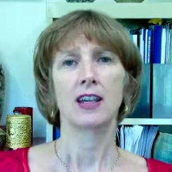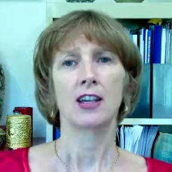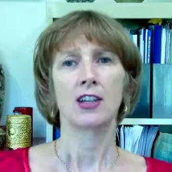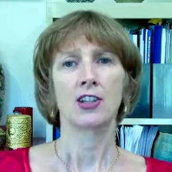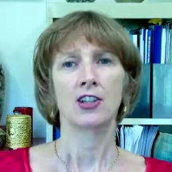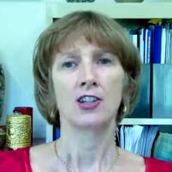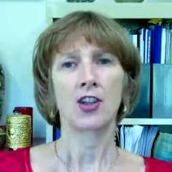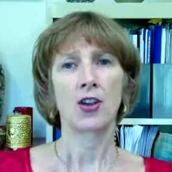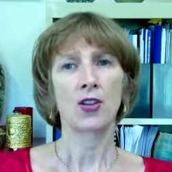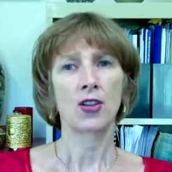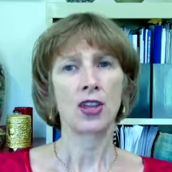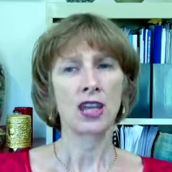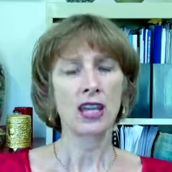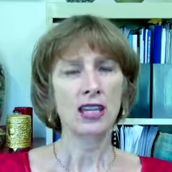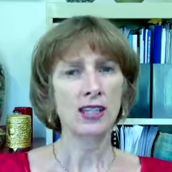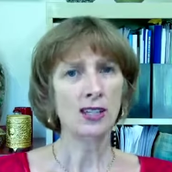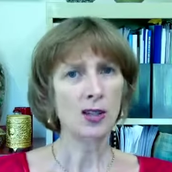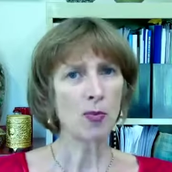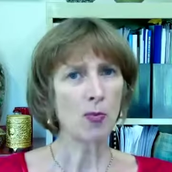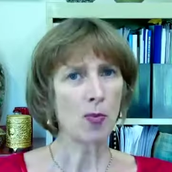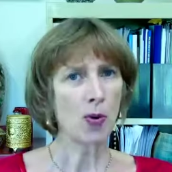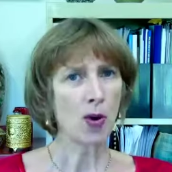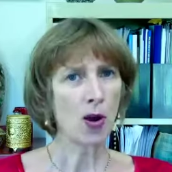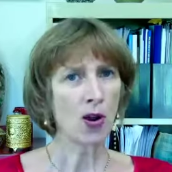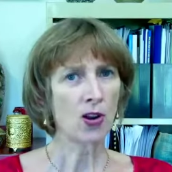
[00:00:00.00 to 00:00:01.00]
So these
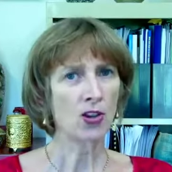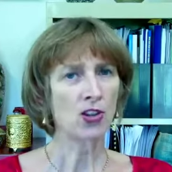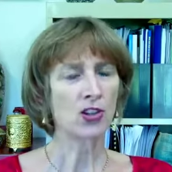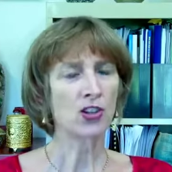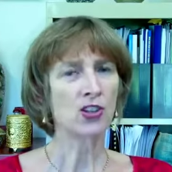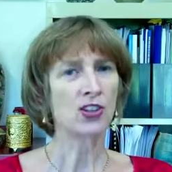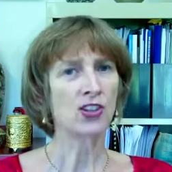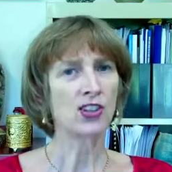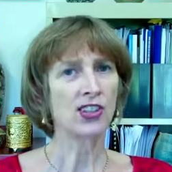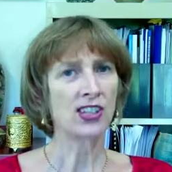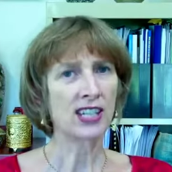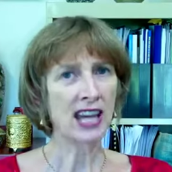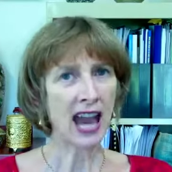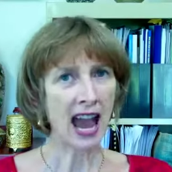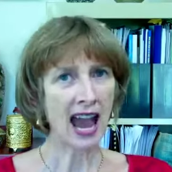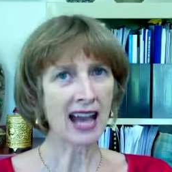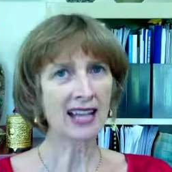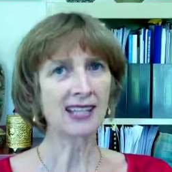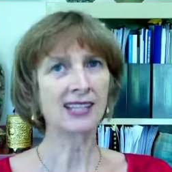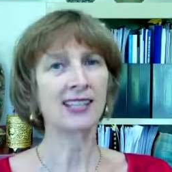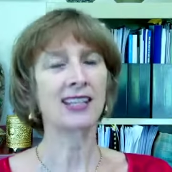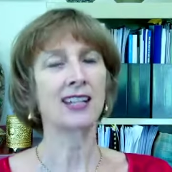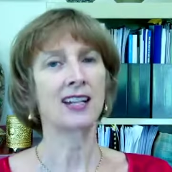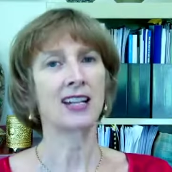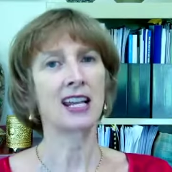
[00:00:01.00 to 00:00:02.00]
approaches
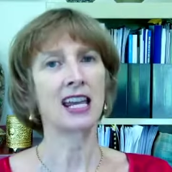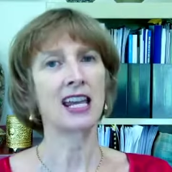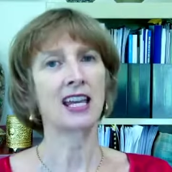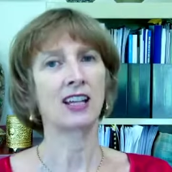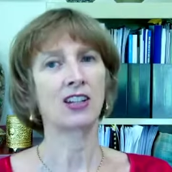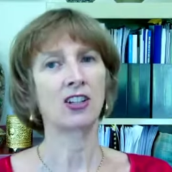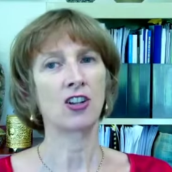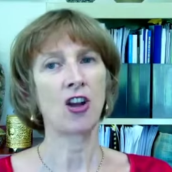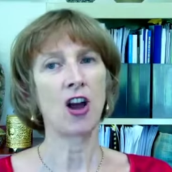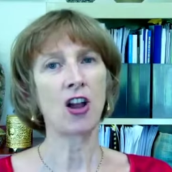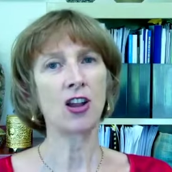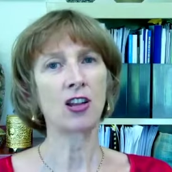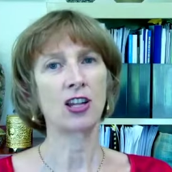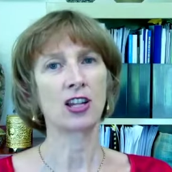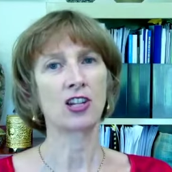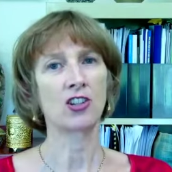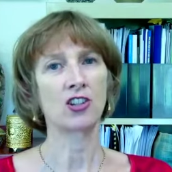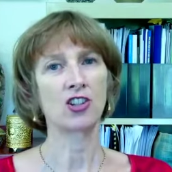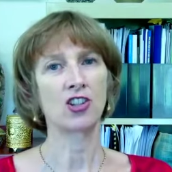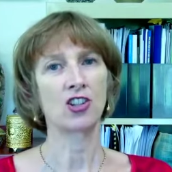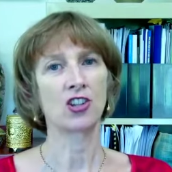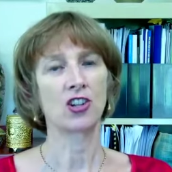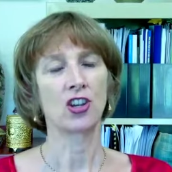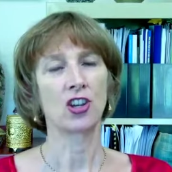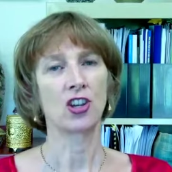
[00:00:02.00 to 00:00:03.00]
tacitly
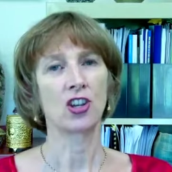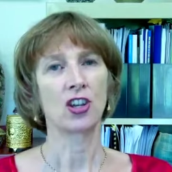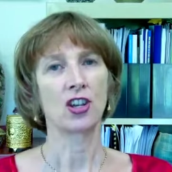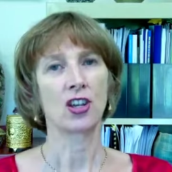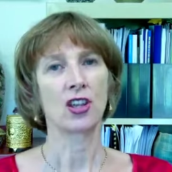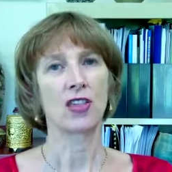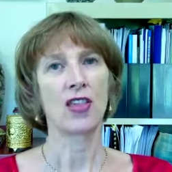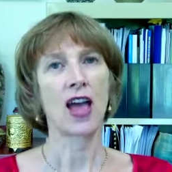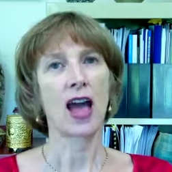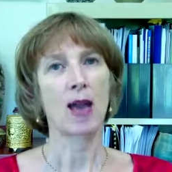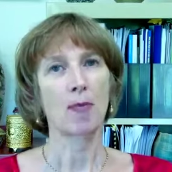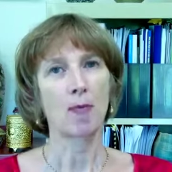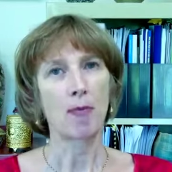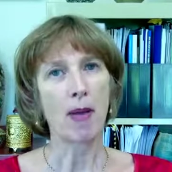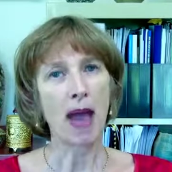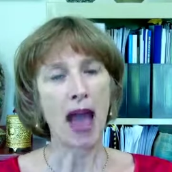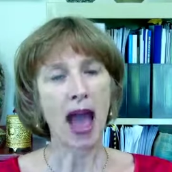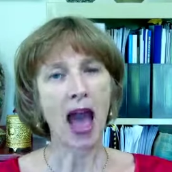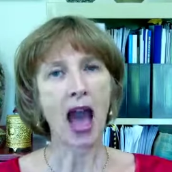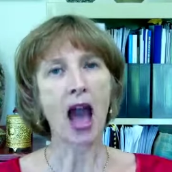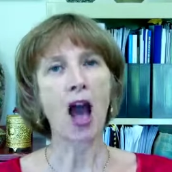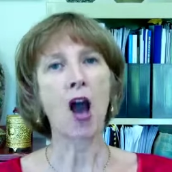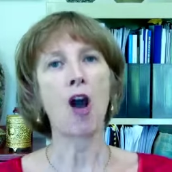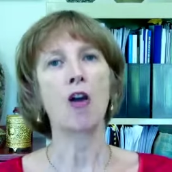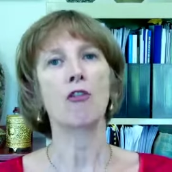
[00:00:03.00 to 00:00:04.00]
acknowledge that
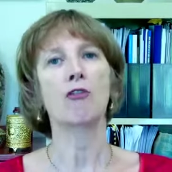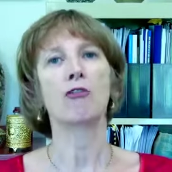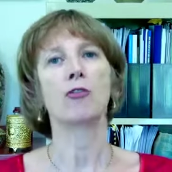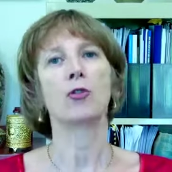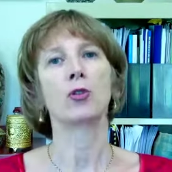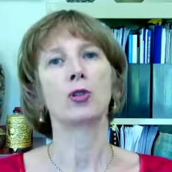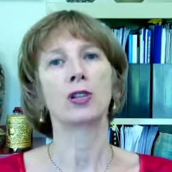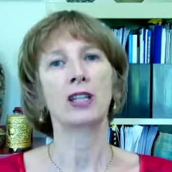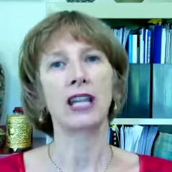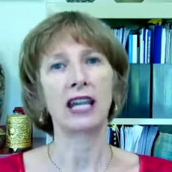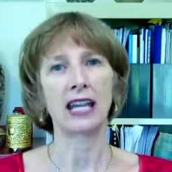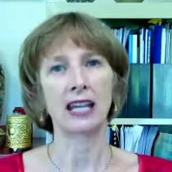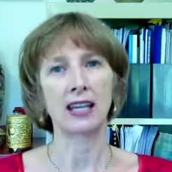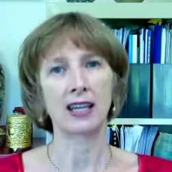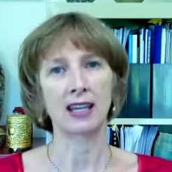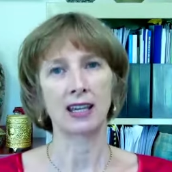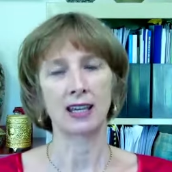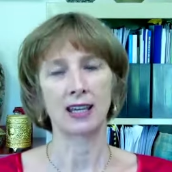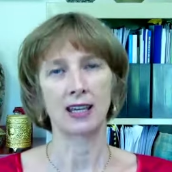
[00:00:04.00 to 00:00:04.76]
powerful link